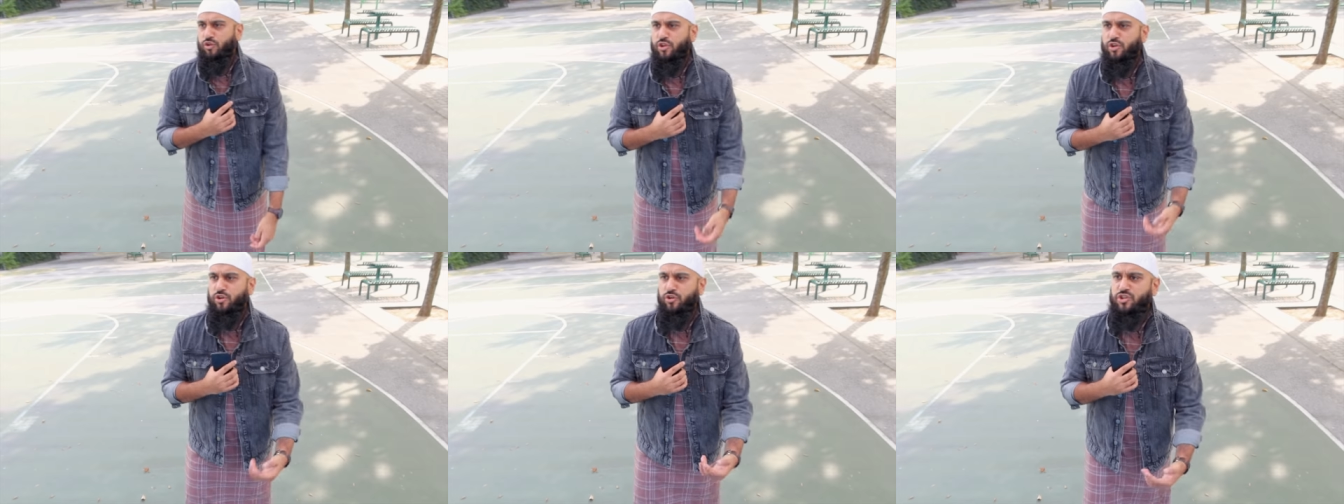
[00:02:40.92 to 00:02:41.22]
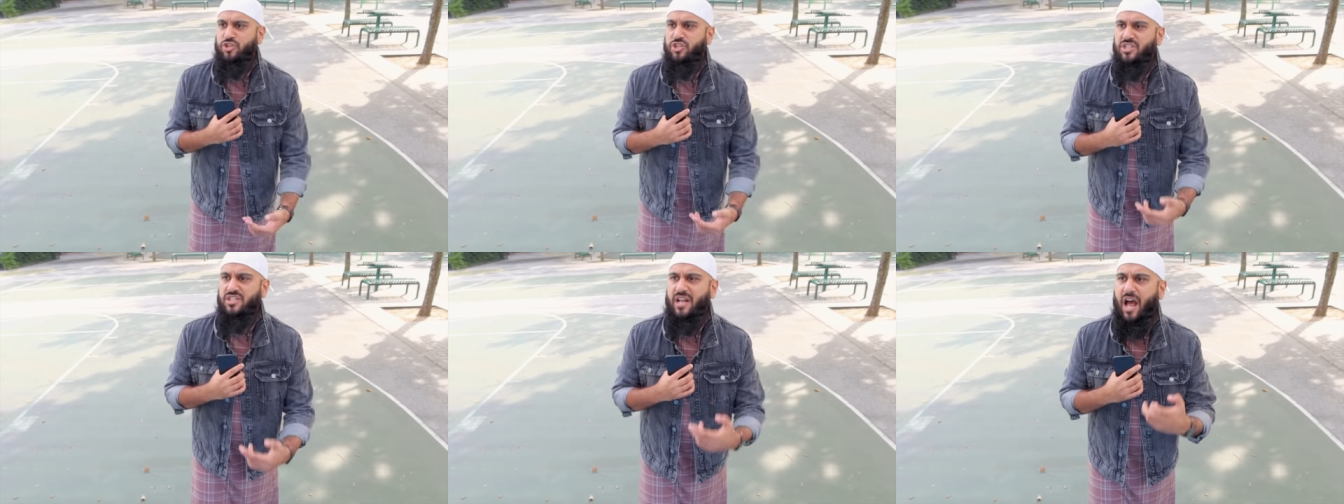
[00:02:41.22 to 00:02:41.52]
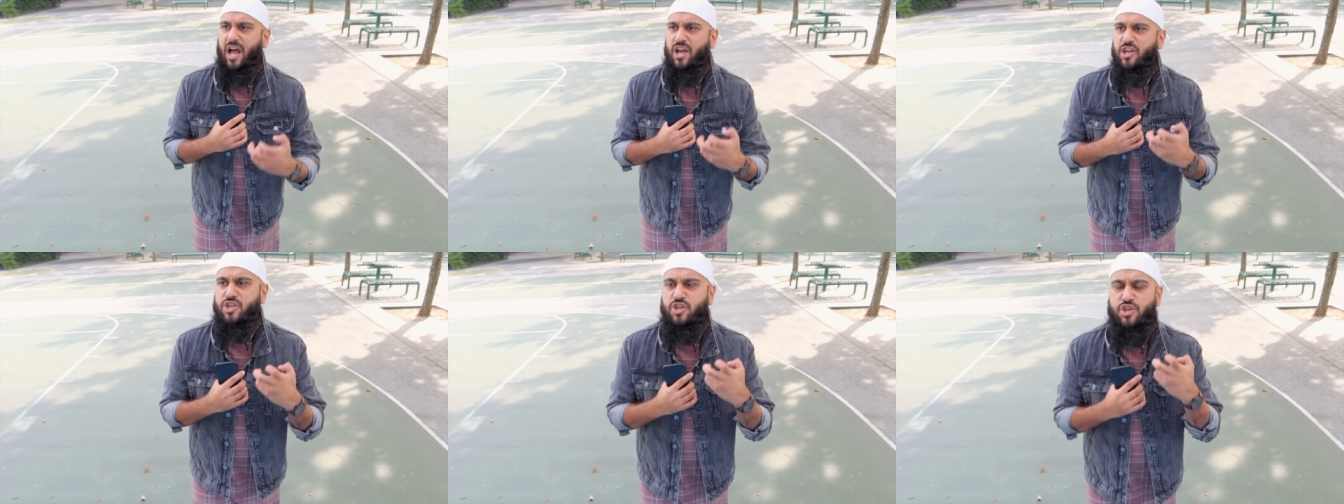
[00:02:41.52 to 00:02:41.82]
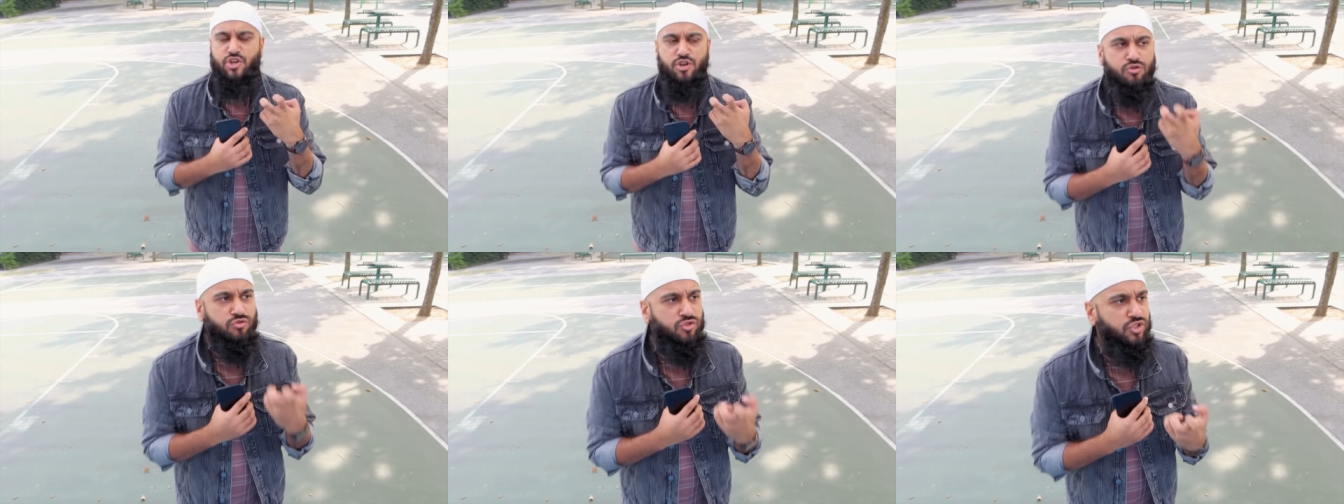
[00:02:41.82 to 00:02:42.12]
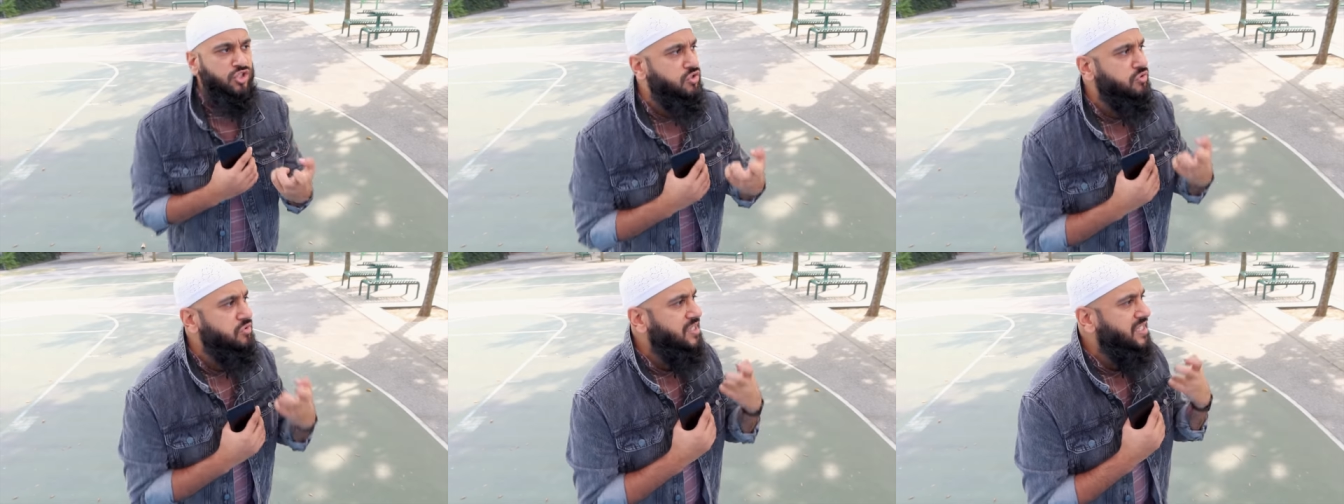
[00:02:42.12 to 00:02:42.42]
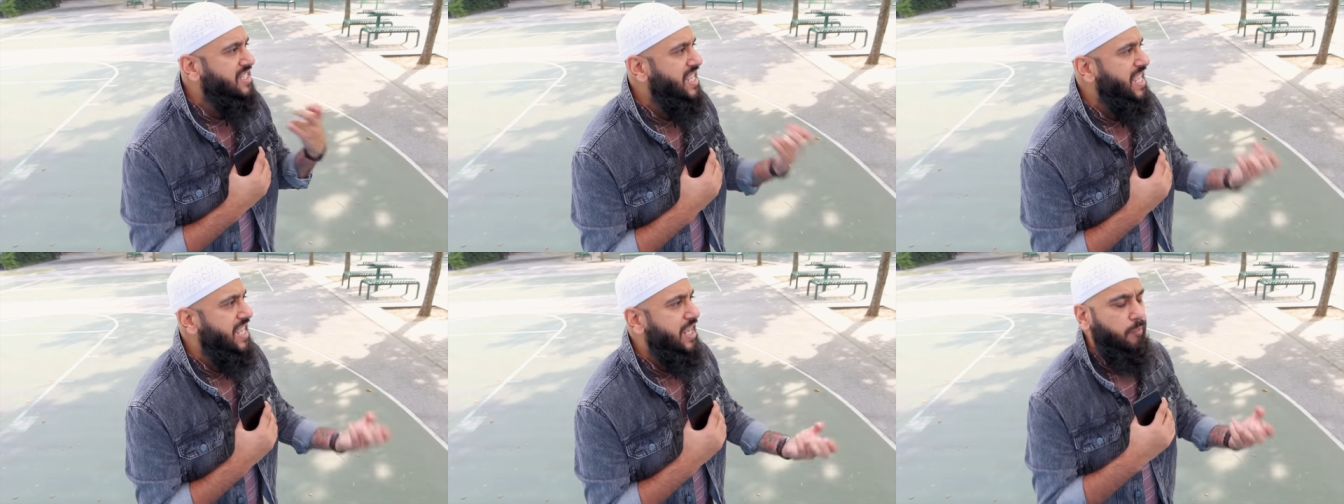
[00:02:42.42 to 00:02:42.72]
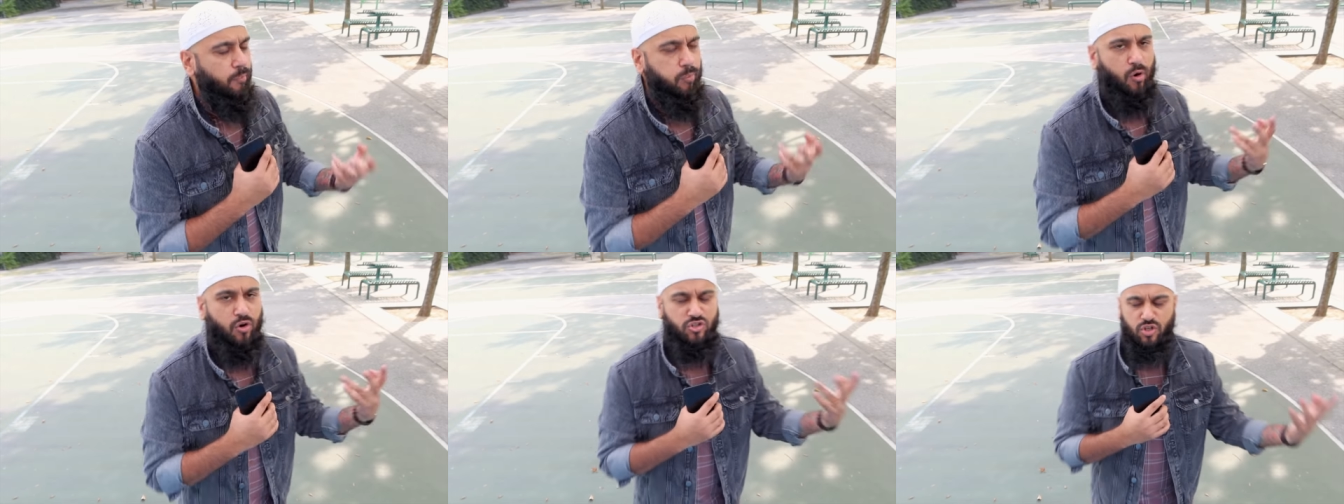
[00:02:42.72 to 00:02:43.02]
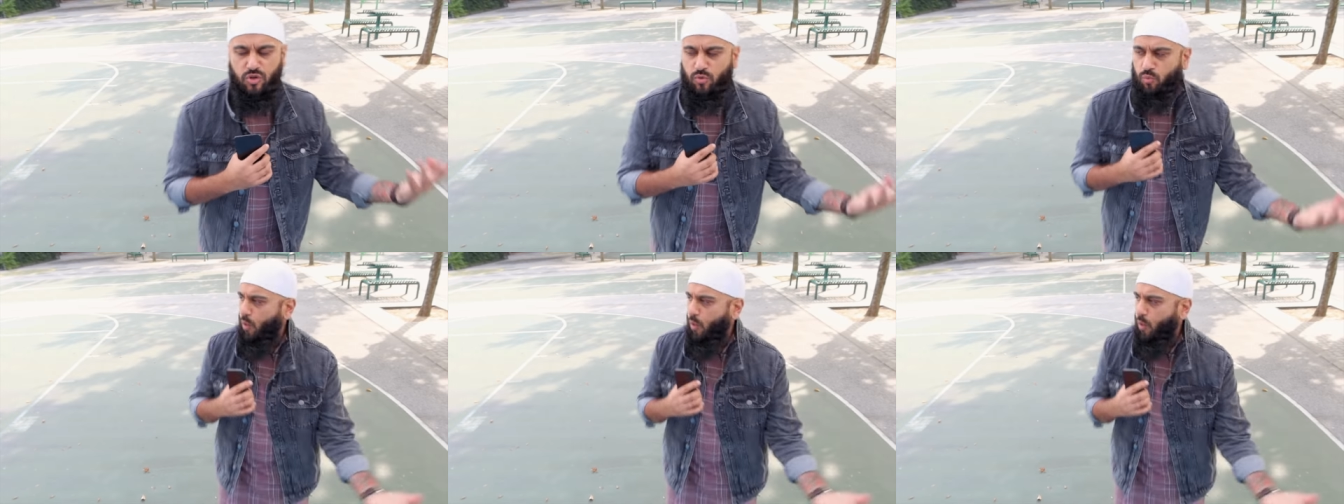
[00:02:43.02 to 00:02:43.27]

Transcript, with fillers: you're just not used to seeing a person